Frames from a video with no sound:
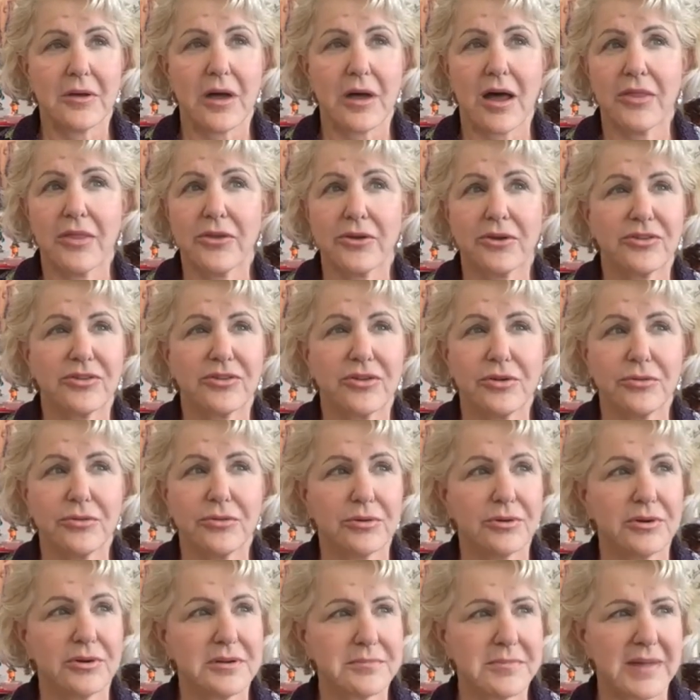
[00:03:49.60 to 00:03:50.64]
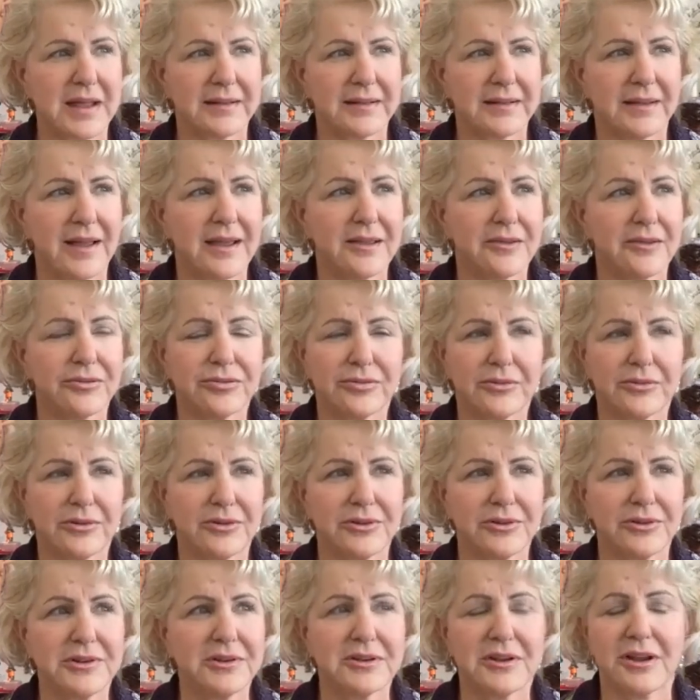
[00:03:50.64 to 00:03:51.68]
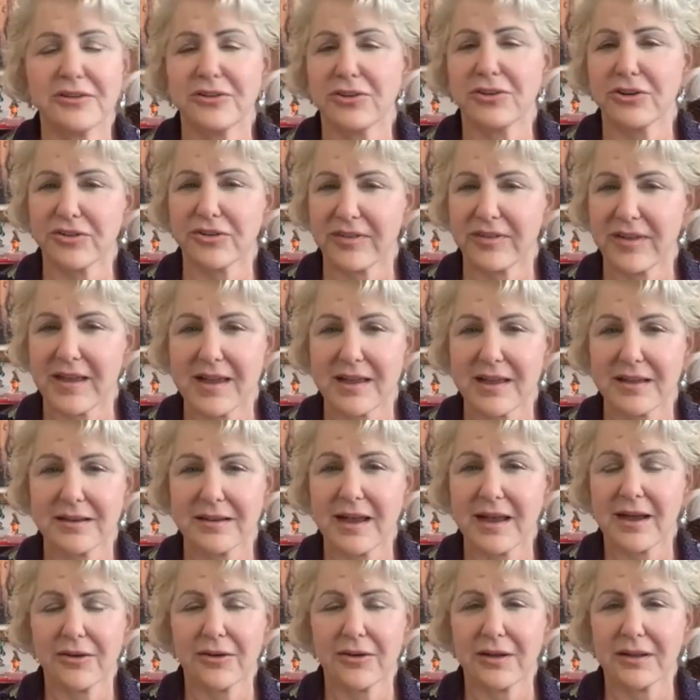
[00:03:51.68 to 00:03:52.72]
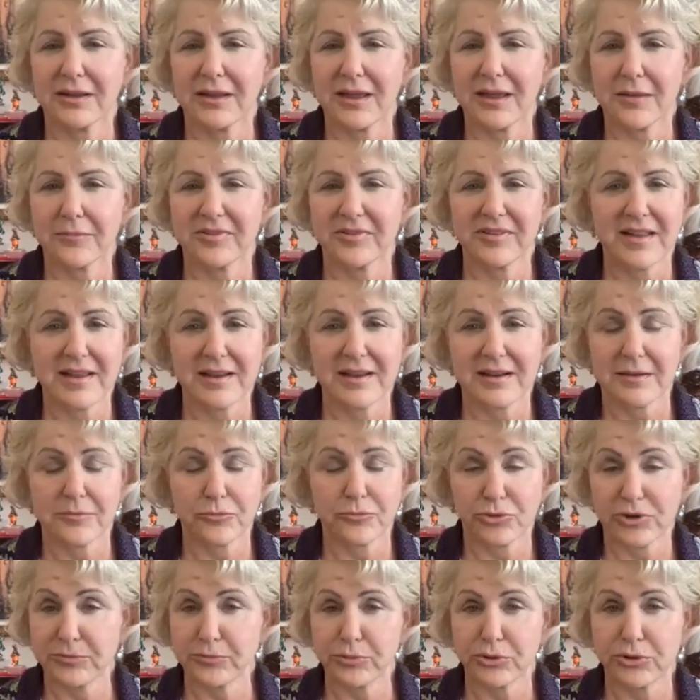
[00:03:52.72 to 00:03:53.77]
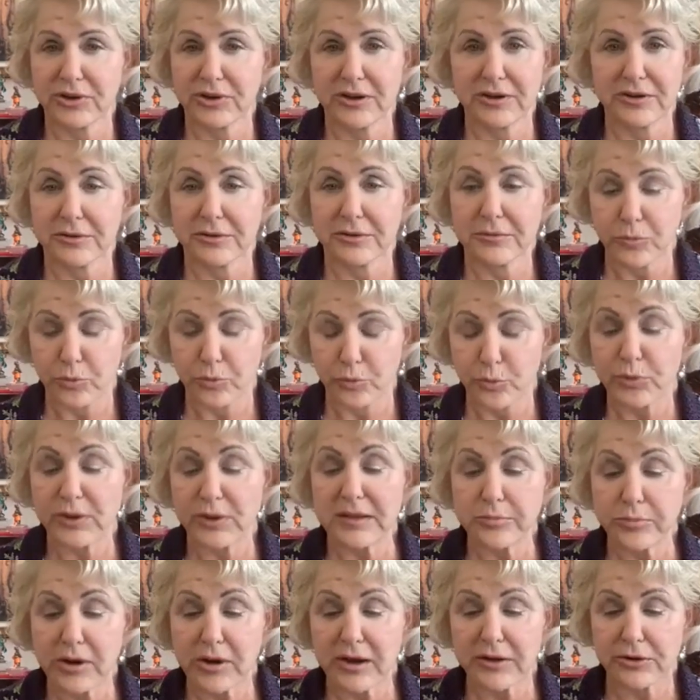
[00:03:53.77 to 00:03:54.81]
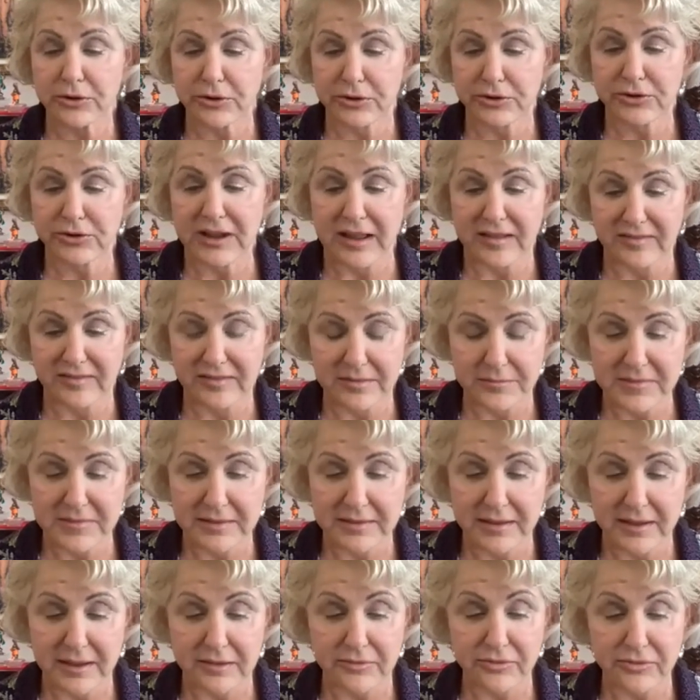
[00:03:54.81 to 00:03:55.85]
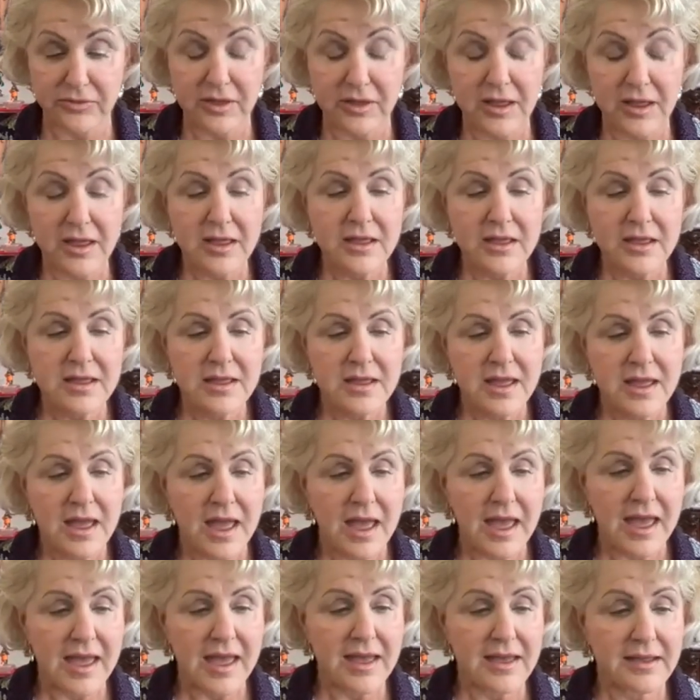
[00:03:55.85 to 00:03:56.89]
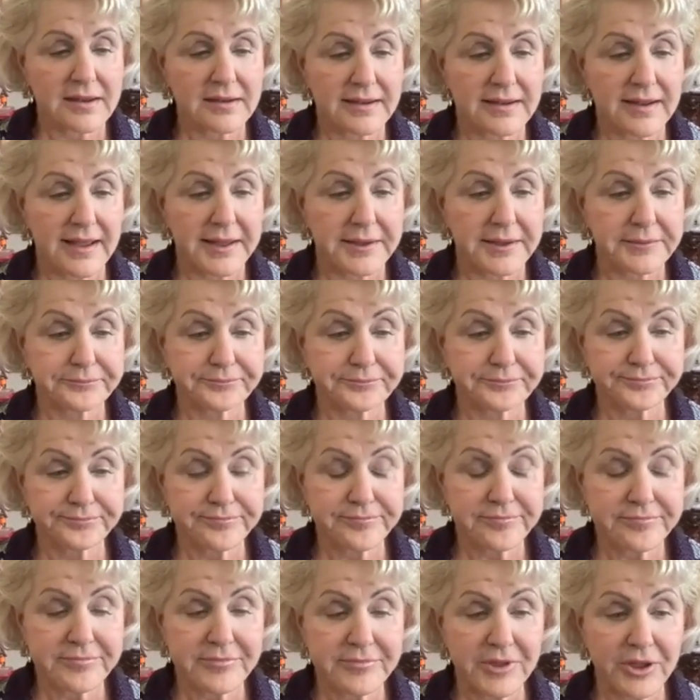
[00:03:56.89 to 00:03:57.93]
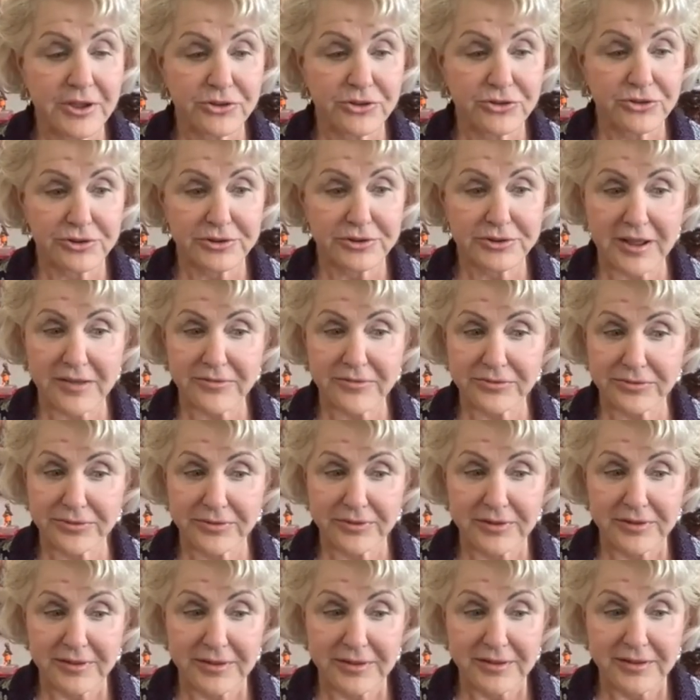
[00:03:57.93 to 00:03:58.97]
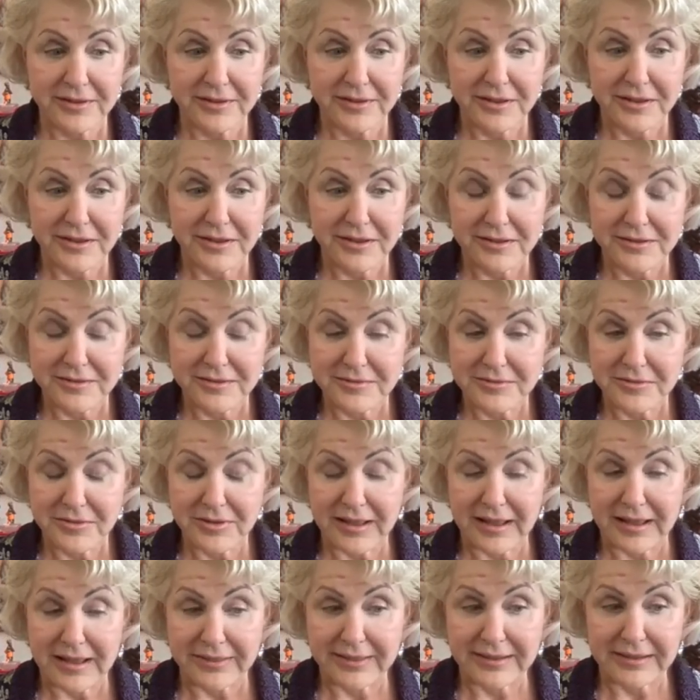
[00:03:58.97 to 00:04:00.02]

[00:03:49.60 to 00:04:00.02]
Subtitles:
others who were in my life couldn't understand how I kept saying I'm reprioritizing my life. And sure enough, I